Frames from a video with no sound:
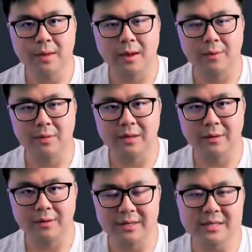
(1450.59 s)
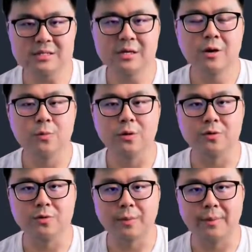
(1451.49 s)
And here it is. We
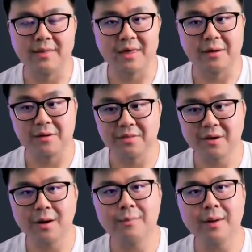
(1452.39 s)
do our Pythagorean theorem